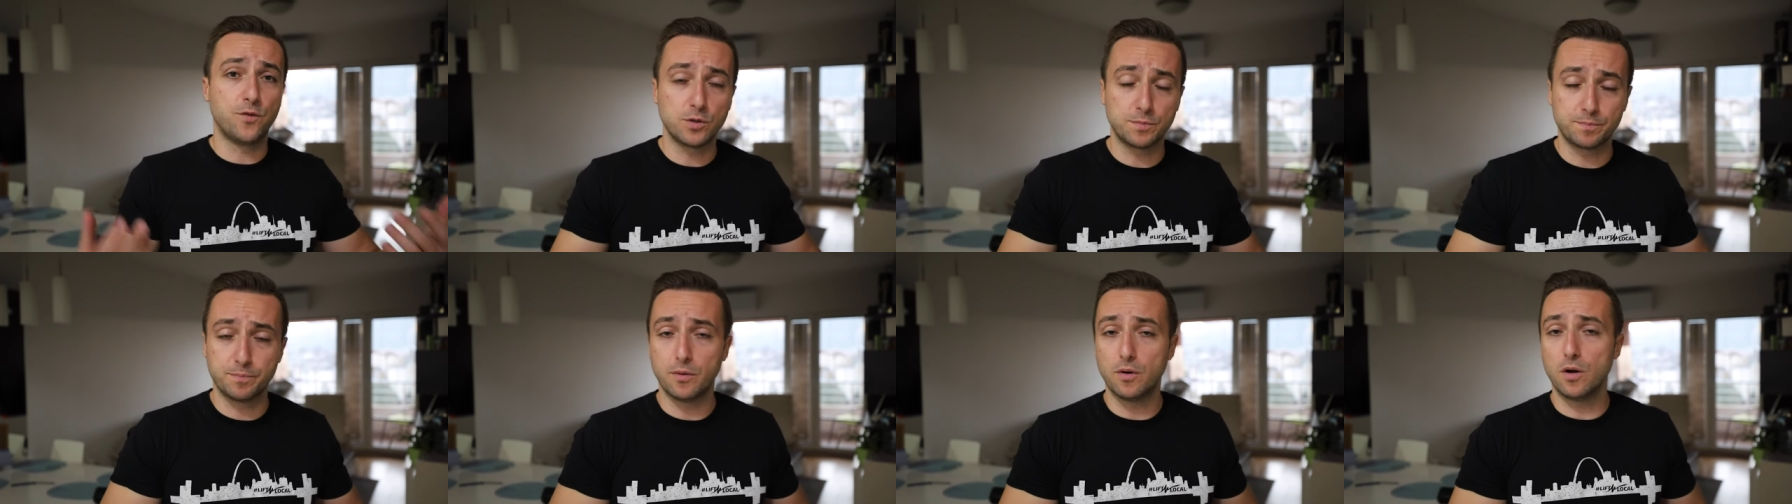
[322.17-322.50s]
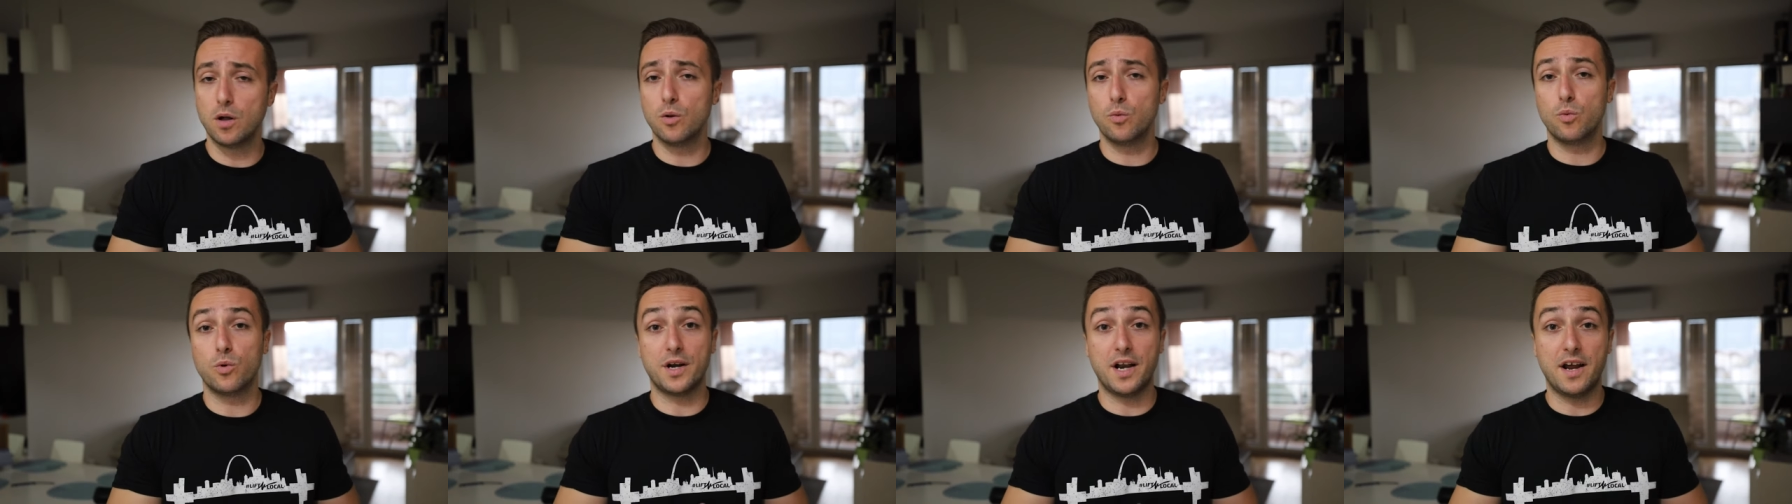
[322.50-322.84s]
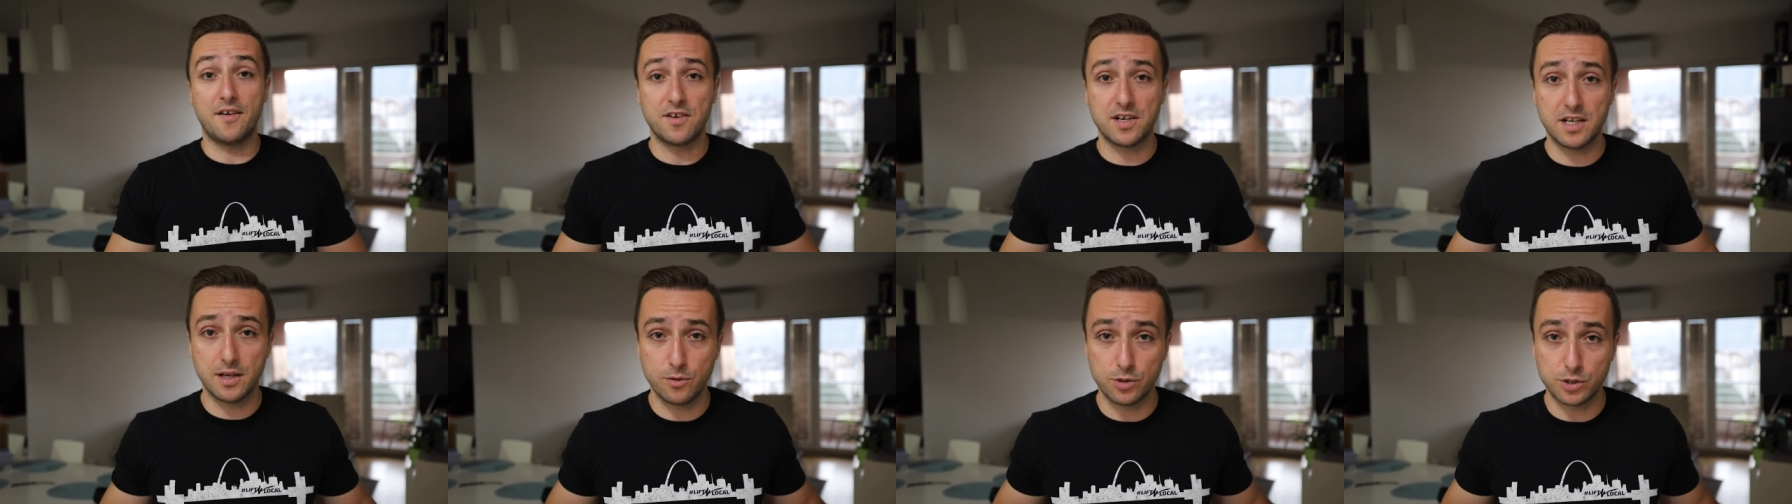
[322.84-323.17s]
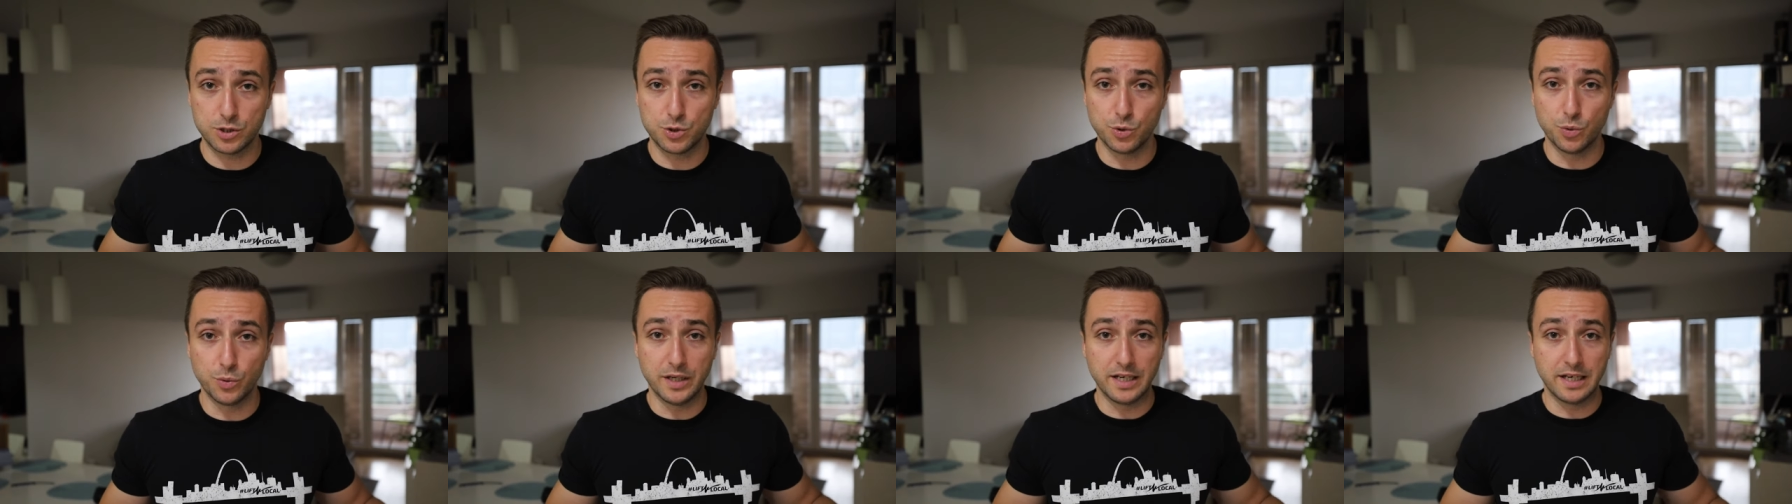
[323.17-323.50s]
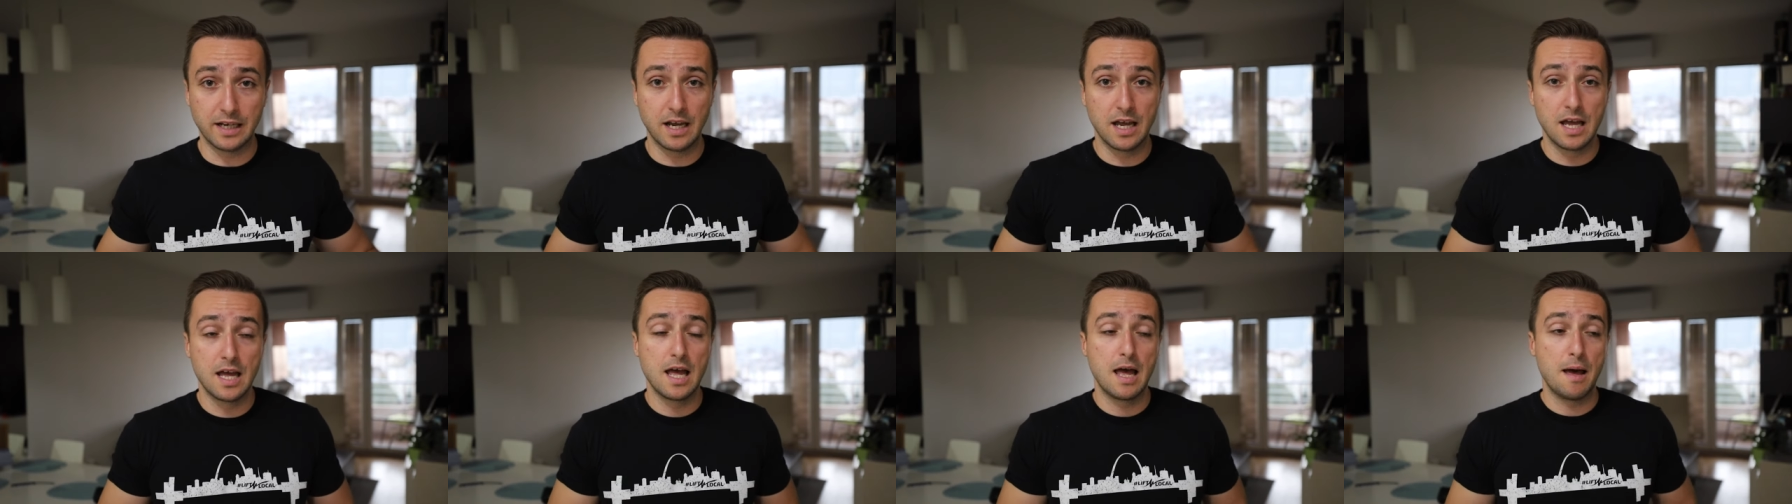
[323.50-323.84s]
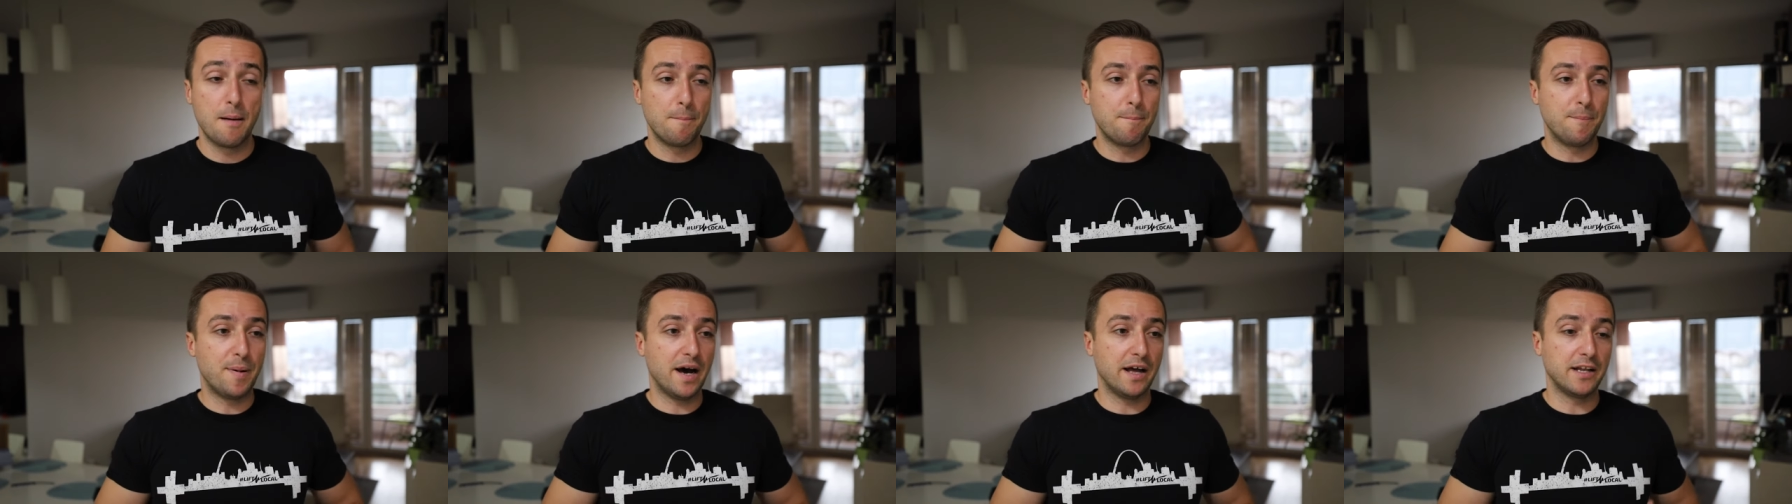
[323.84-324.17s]
football, whatever they were doing,
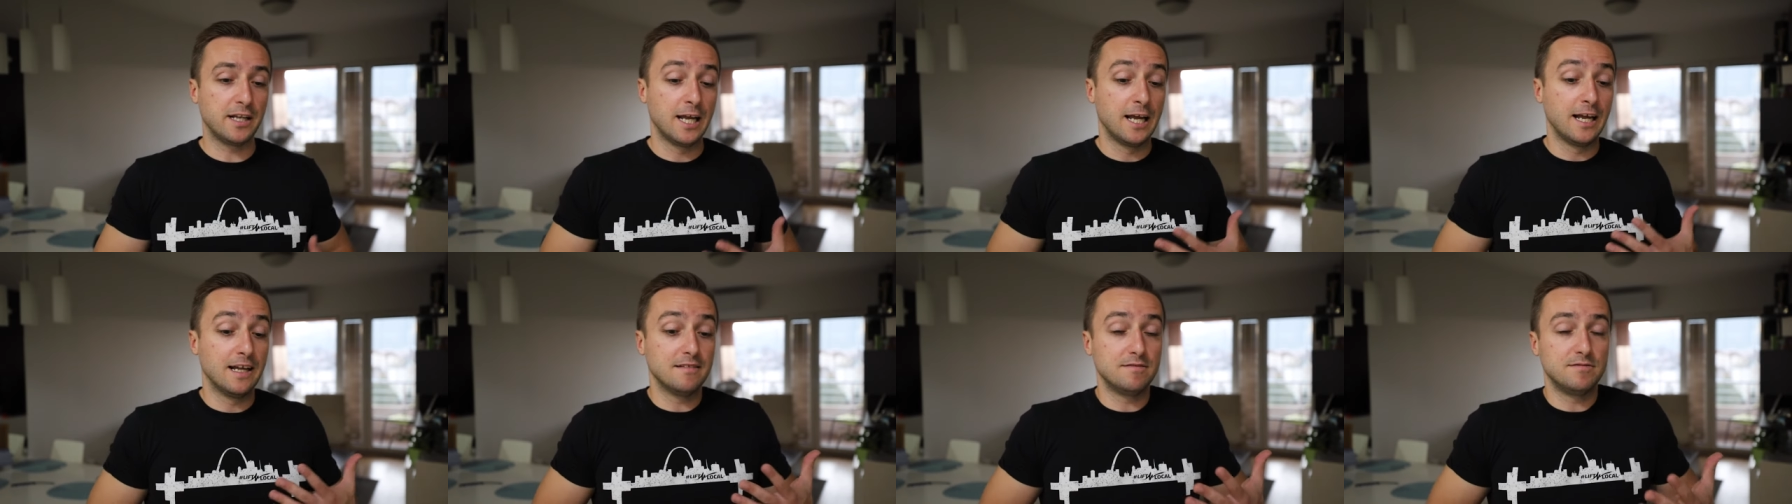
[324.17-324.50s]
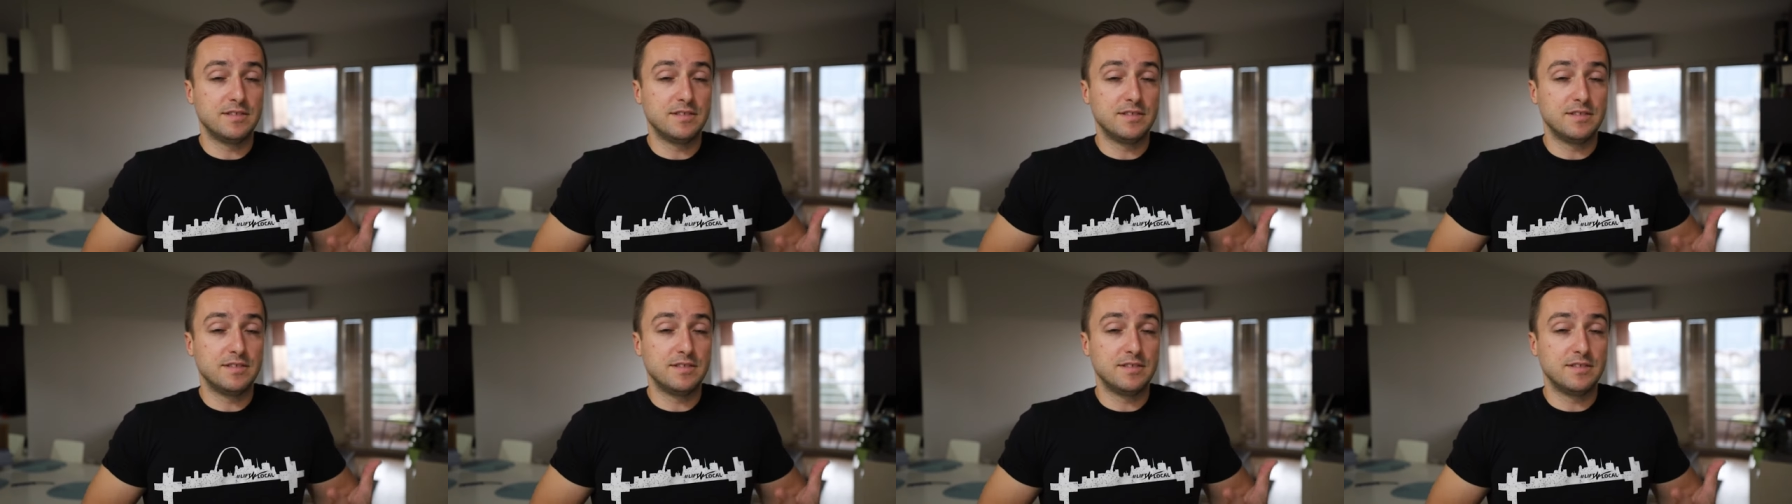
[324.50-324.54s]
but